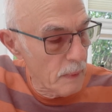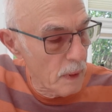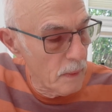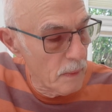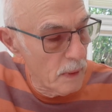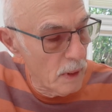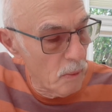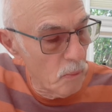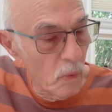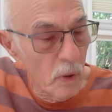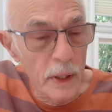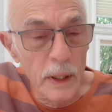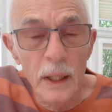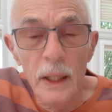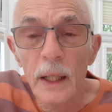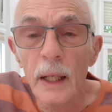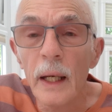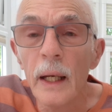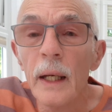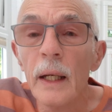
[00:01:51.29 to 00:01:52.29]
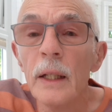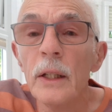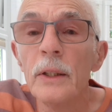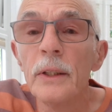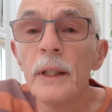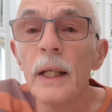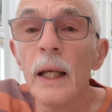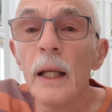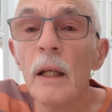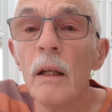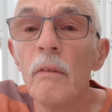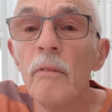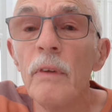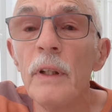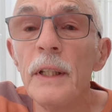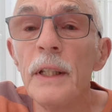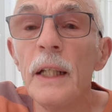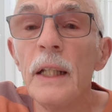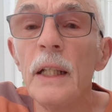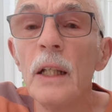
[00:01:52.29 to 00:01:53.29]
And then what you get is that
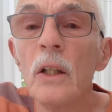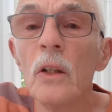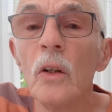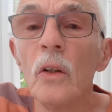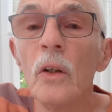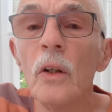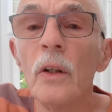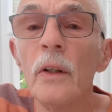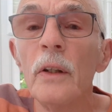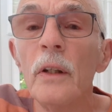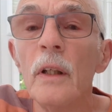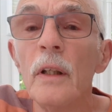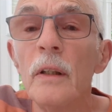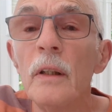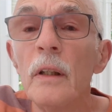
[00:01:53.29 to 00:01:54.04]
lovely D chord,